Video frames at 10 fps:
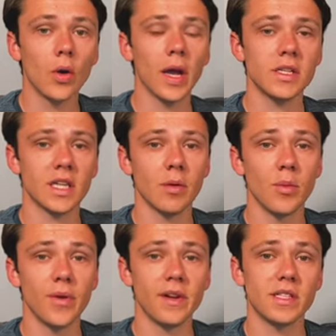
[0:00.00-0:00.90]
Okay, so now we're
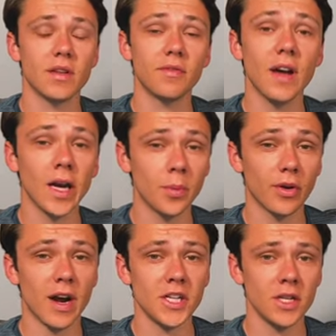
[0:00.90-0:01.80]
moving into the final
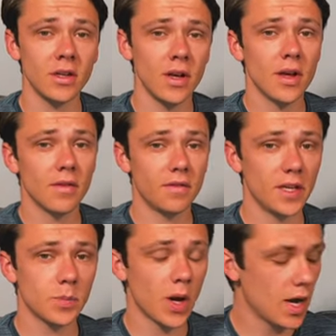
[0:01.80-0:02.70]
progression for
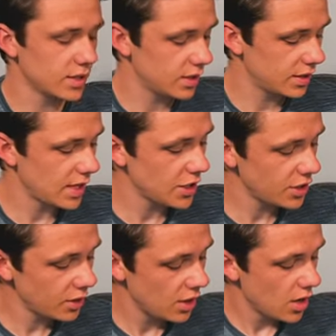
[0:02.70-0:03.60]
this part of the
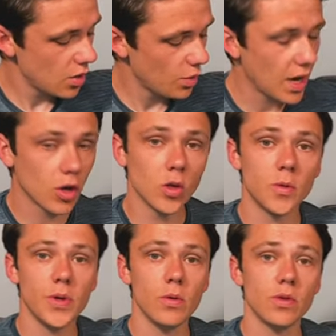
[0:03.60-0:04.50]
session. We're now going
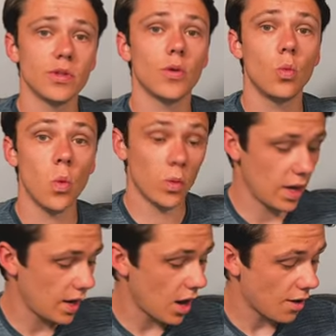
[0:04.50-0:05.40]
to be using
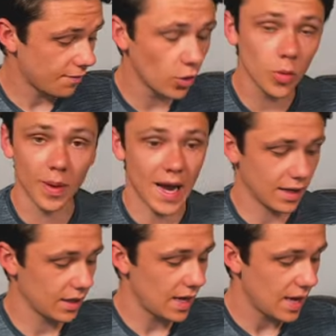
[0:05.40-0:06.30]
our
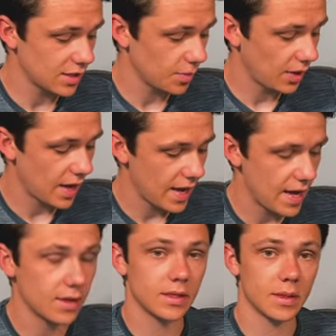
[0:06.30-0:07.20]
fullback as a
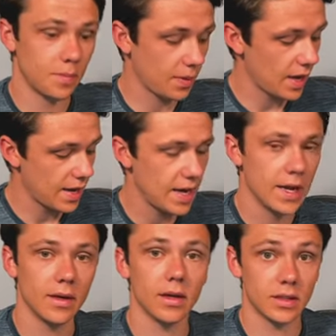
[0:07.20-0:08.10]
player to
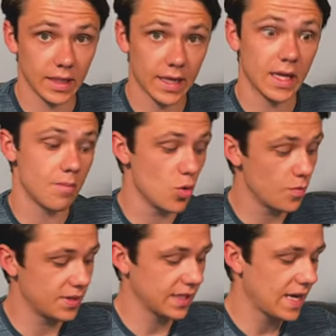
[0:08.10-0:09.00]
play in to get their
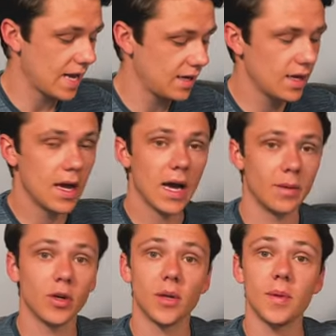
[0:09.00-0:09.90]
movement again, and
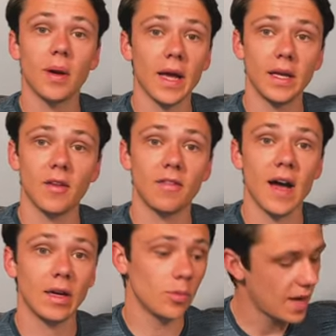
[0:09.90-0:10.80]
then we're going to be playing the
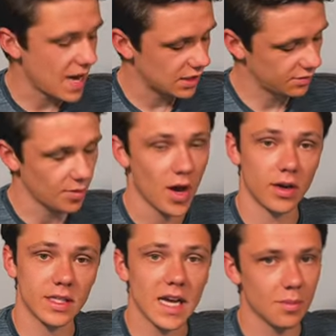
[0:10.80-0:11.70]
final pass from
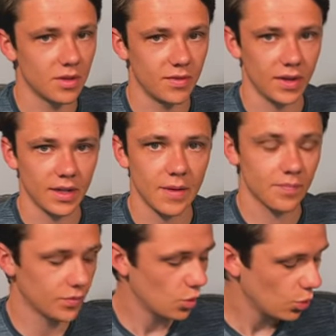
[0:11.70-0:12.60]
our attack midfielder.
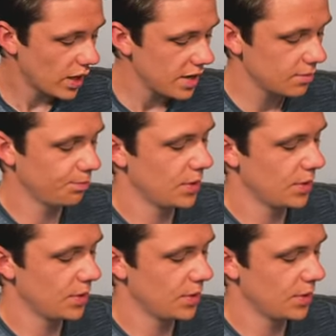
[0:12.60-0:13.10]
Okay,